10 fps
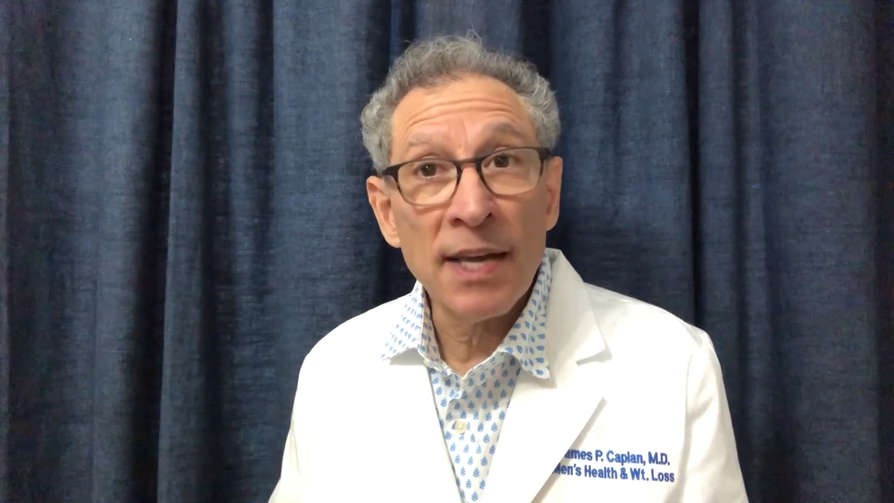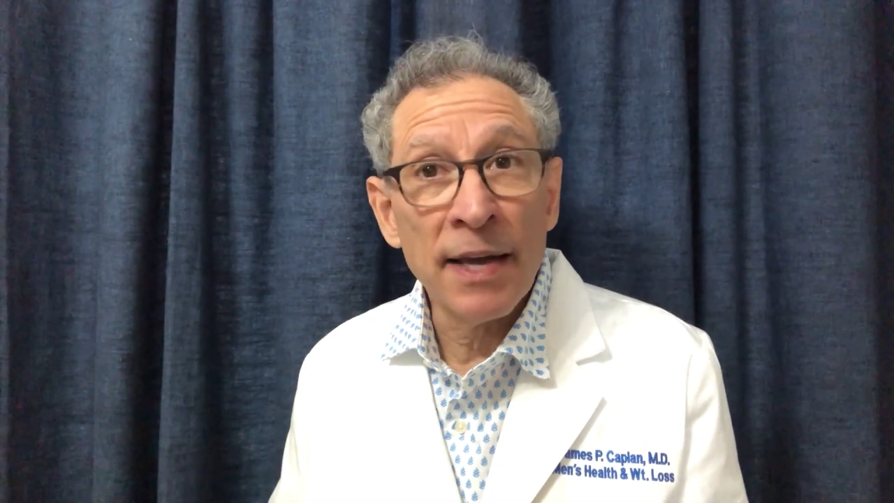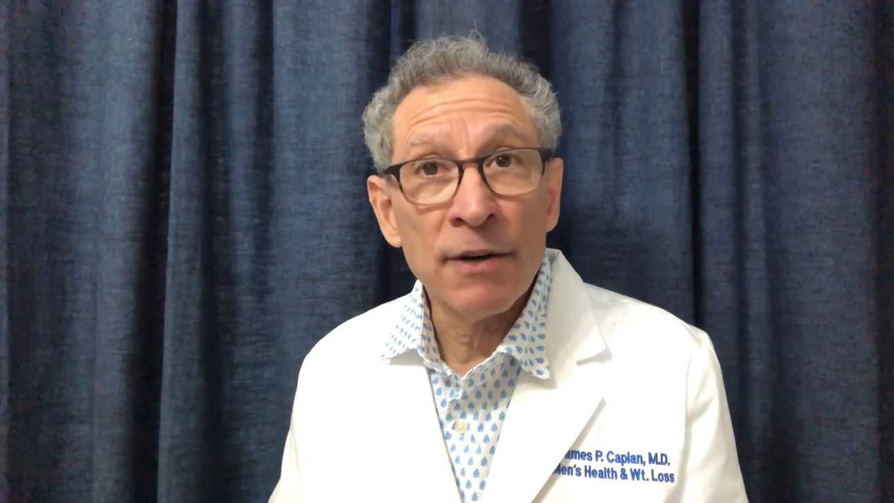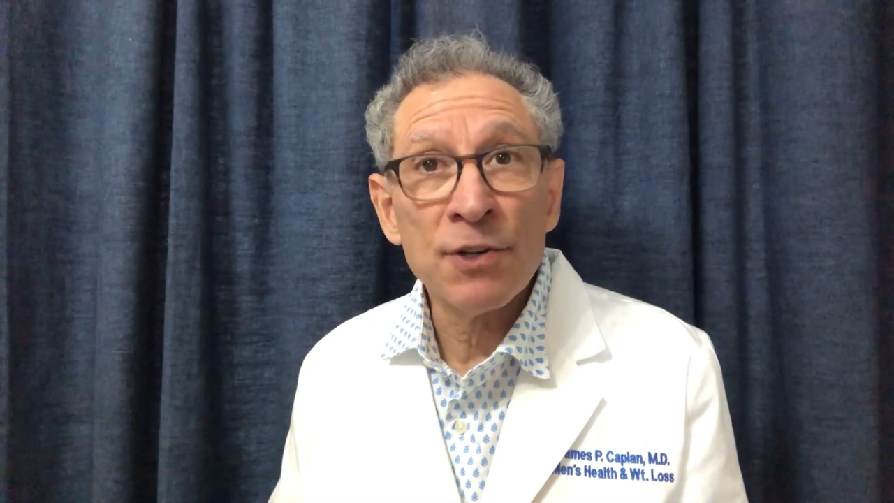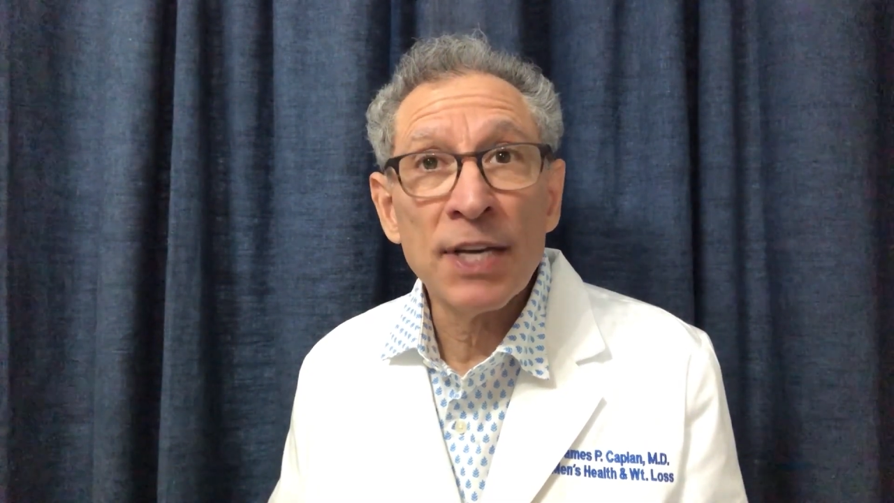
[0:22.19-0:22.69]

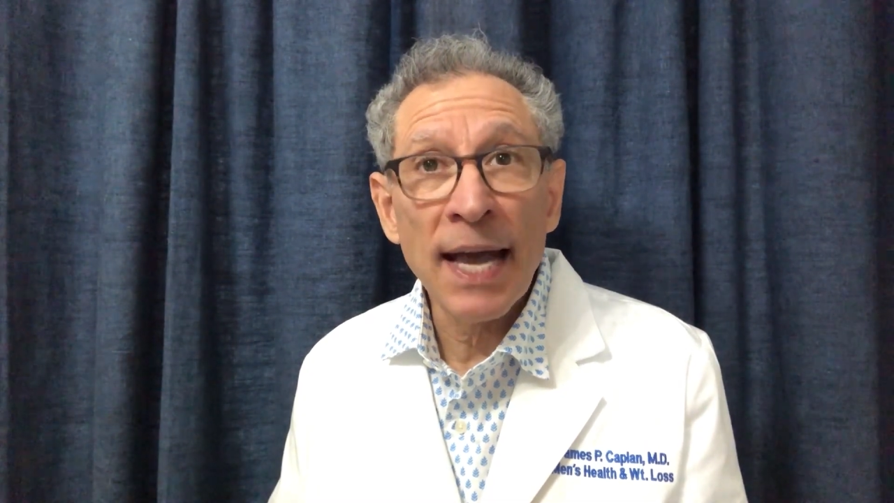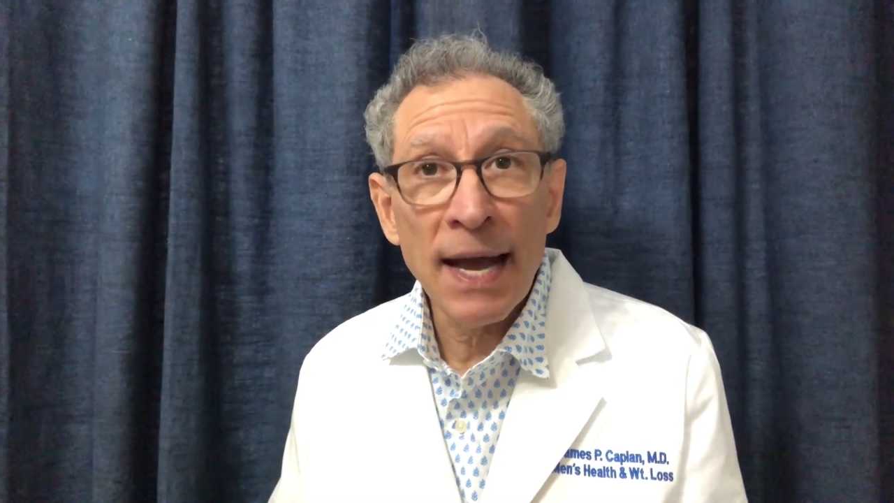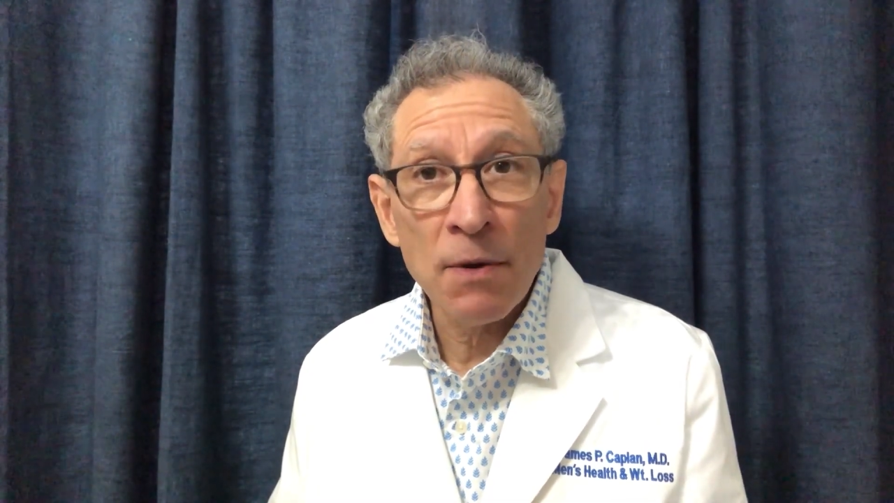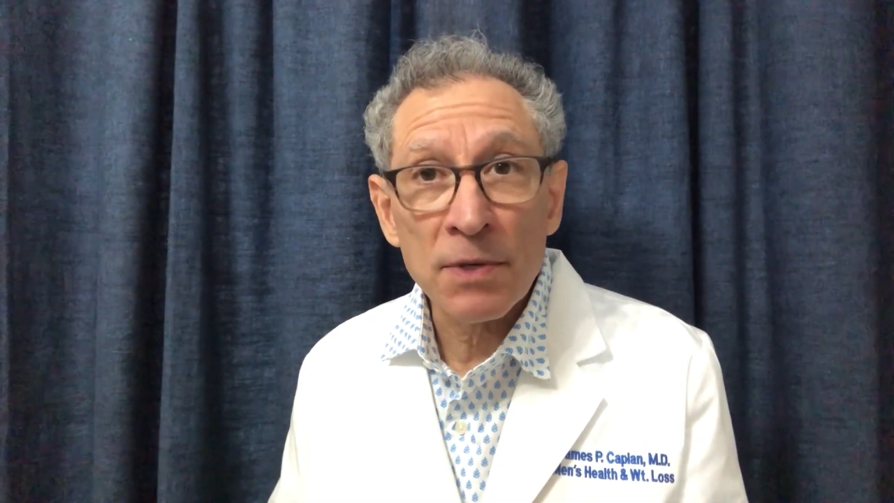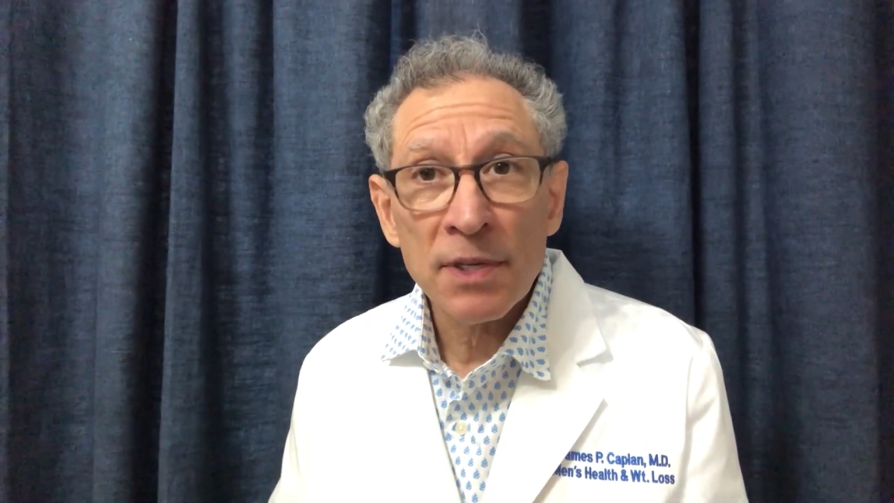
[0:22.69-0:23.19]
energy
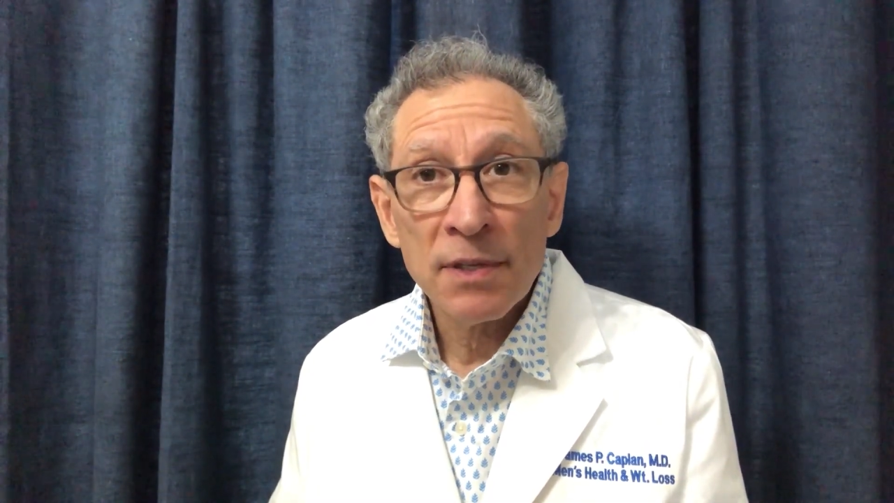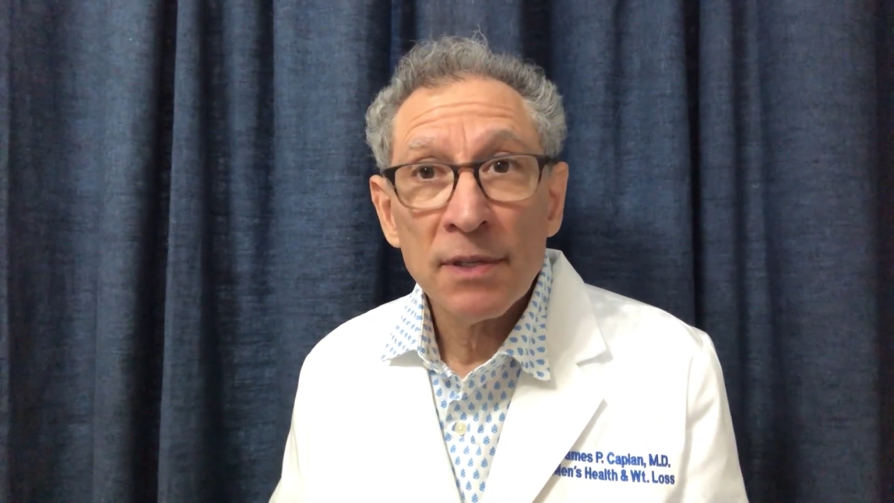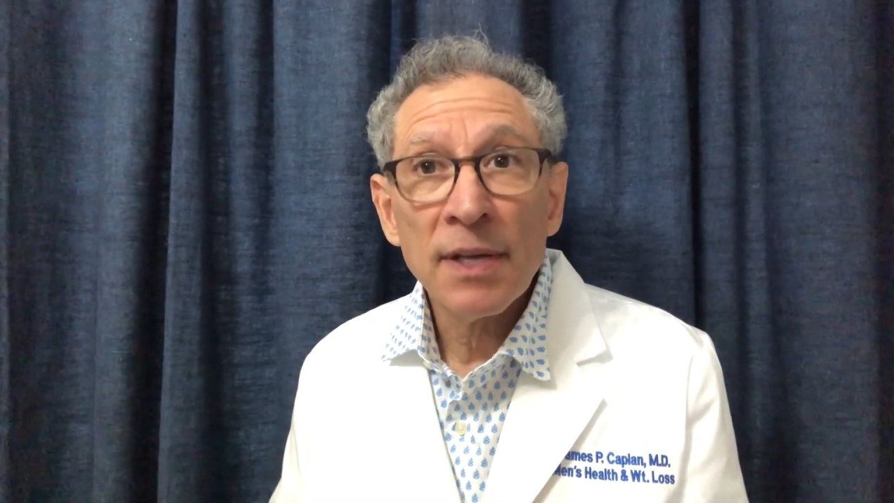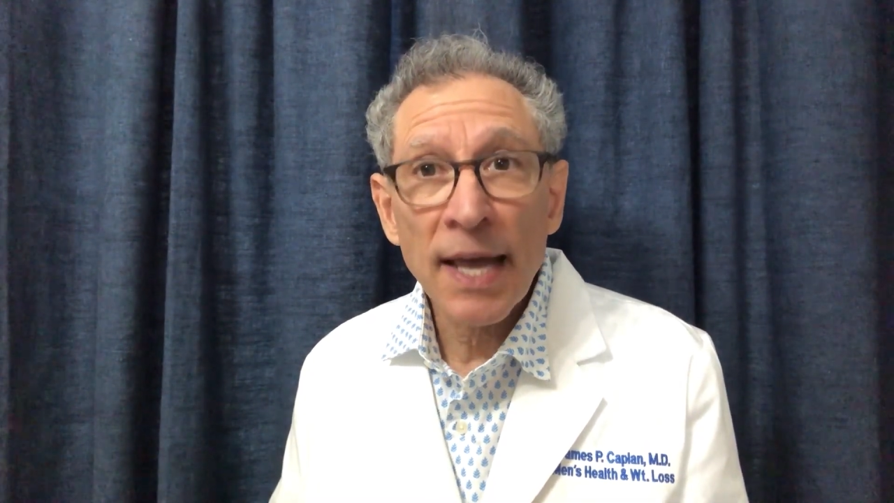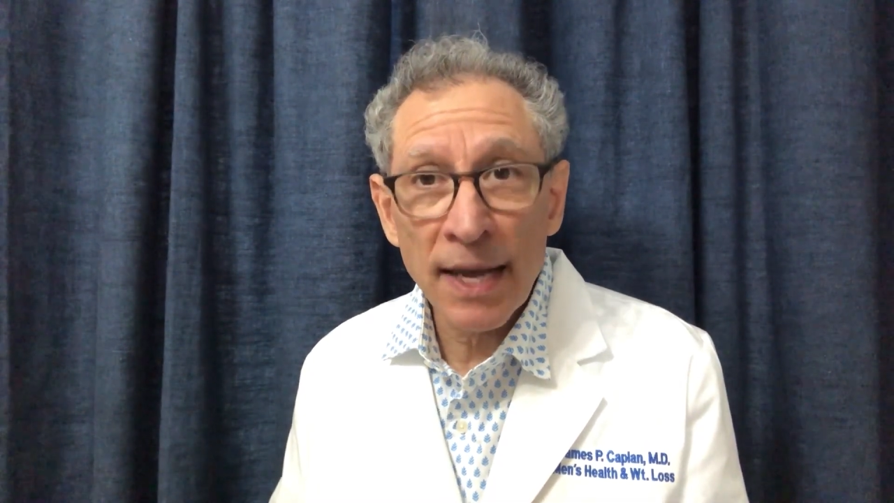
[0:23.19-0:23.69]
out:
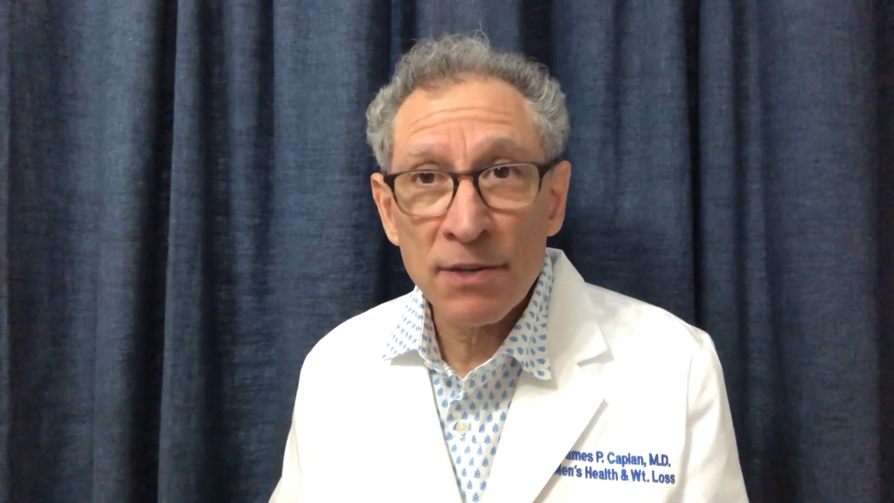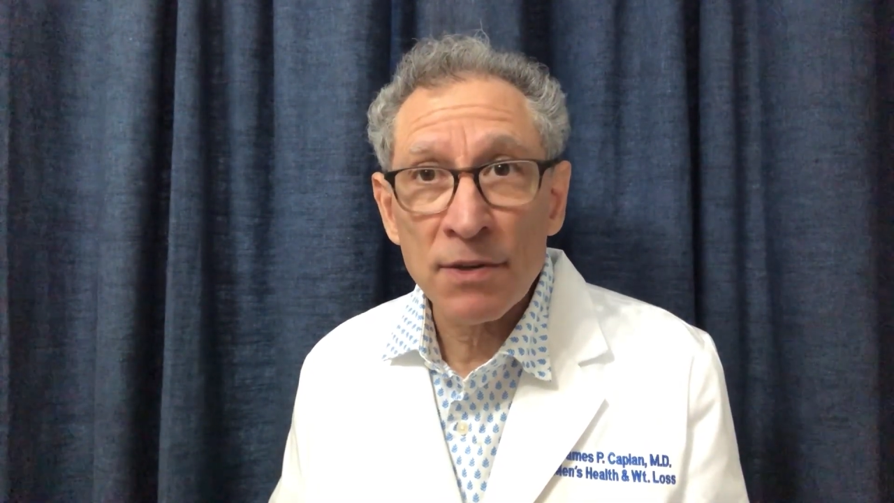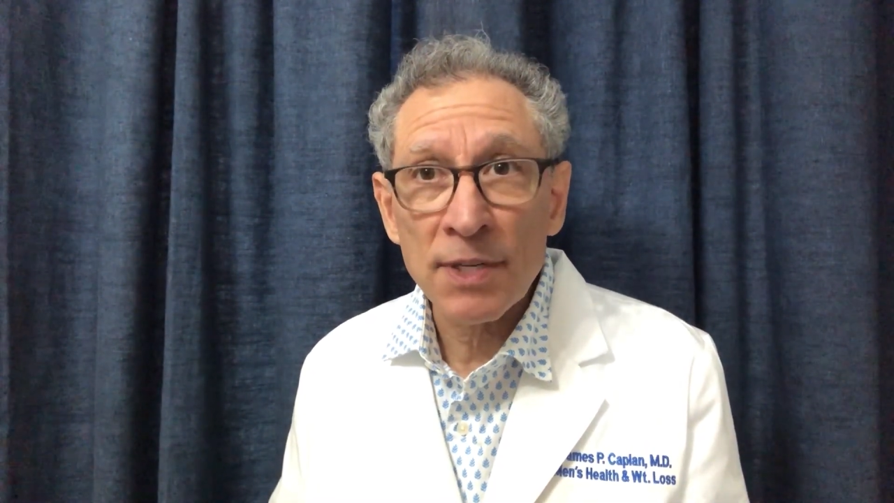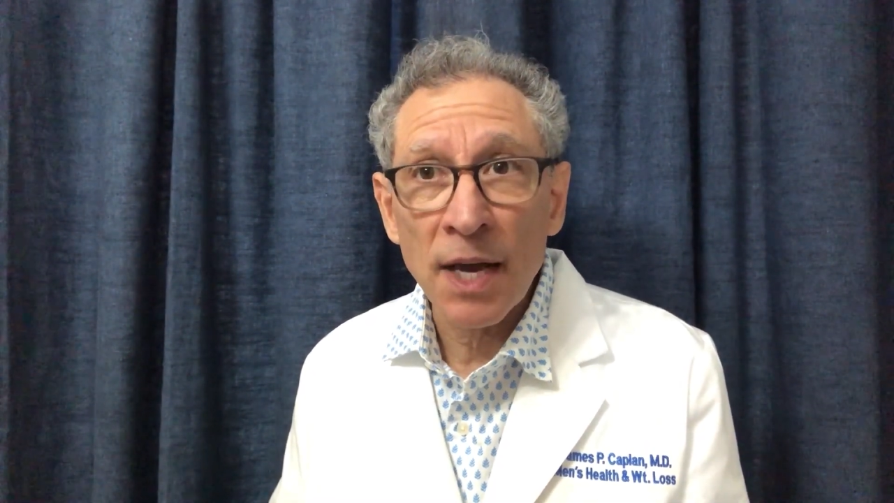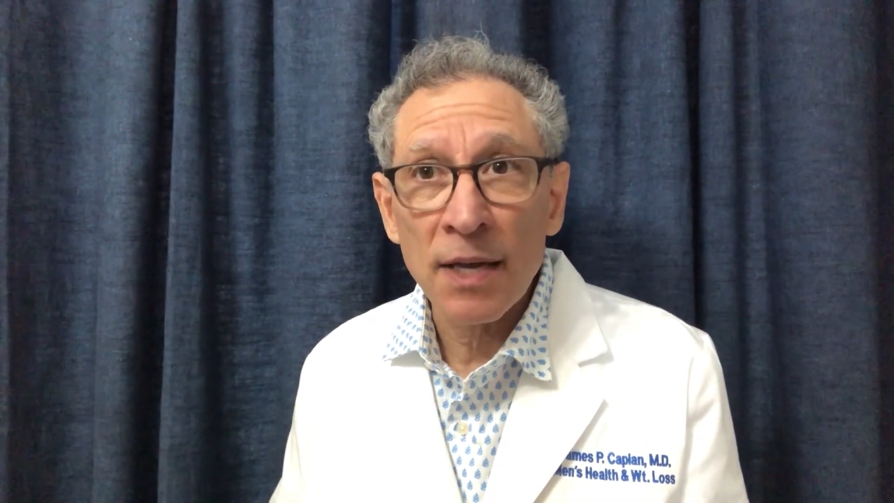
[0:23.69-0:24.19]

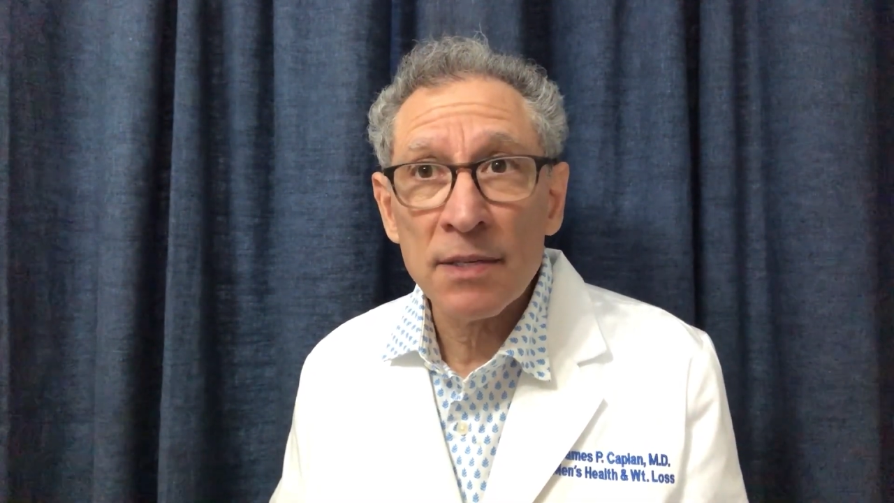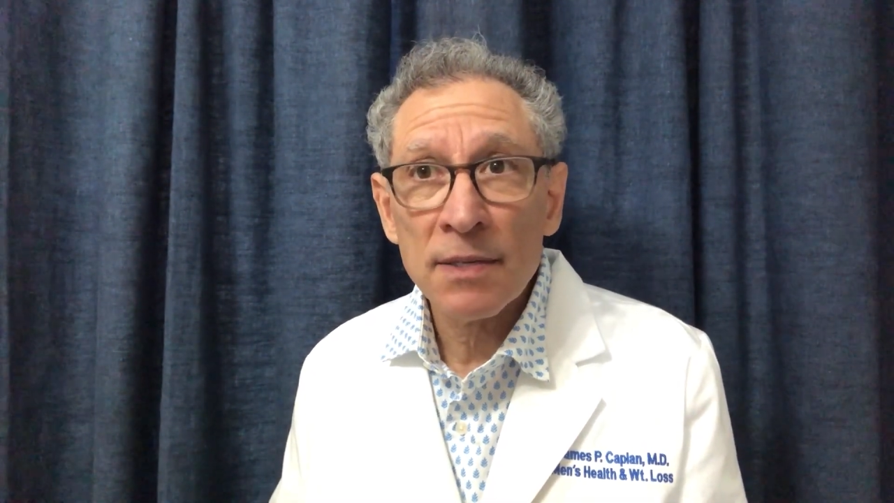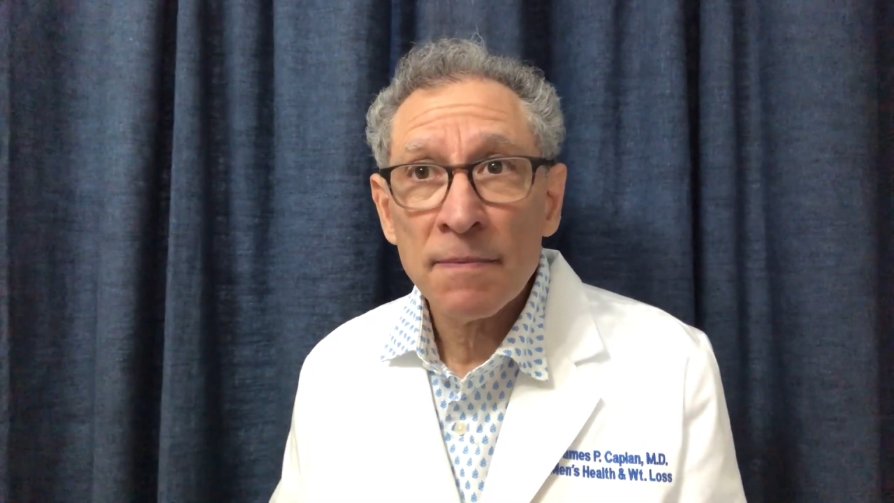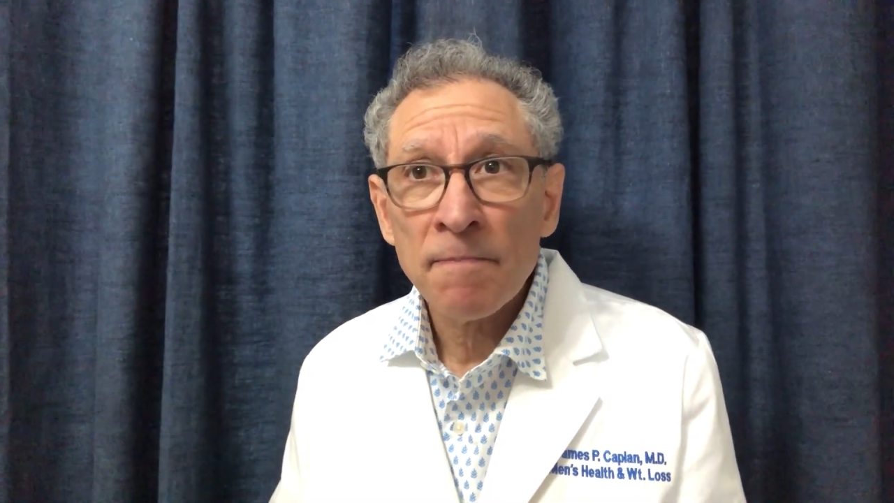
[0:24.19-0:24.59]
exercise.